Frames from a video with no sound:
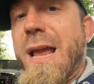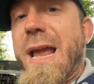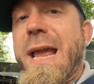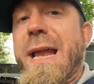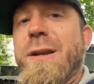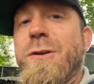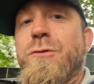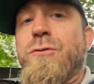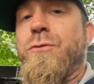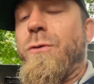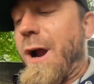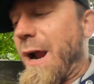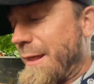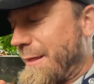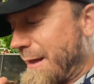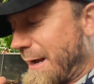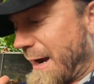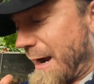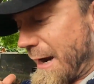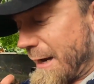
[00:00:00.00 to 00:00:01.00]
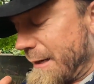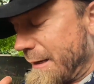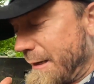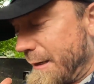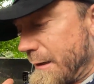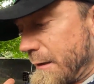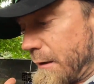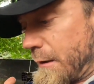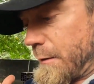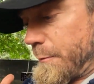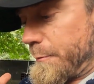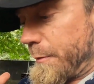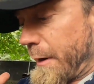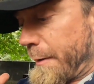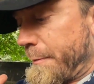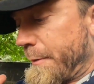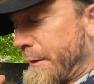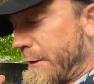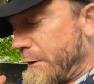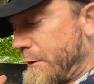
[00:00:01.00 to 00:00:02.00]
and try that idea.
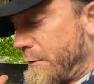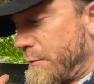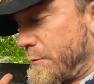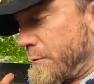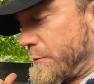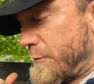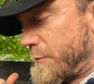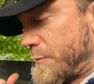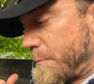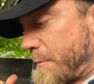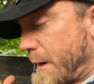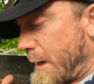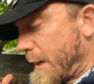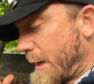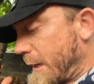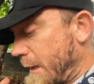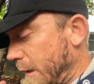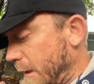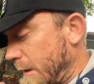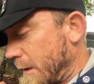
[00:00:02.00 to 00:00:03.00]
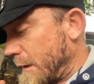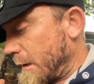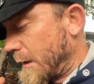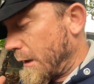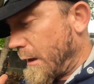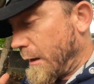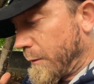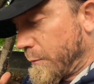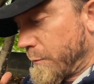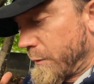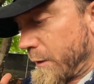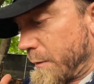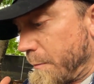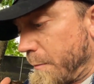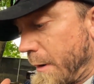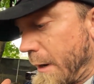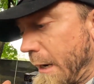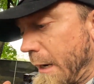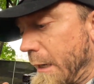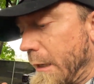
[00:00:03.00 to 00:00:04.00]
Probably use one of
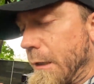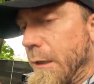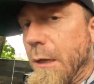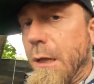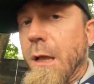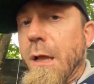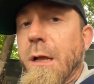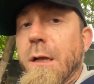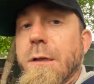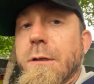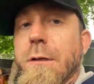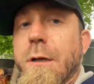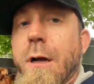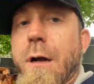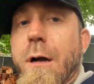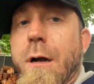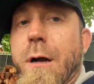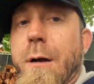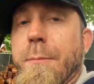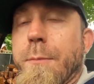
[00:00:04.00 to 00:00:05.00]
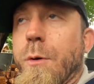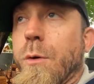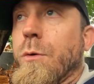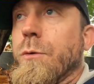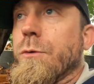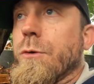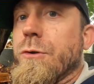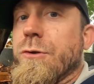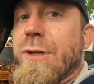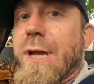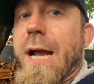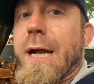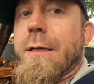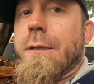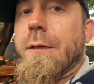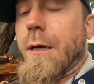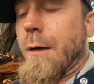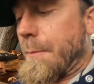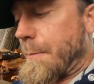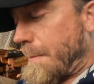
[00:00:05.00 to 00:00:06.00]
my older
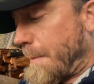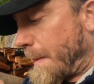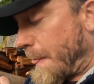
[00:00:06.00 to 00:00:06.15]
jacked up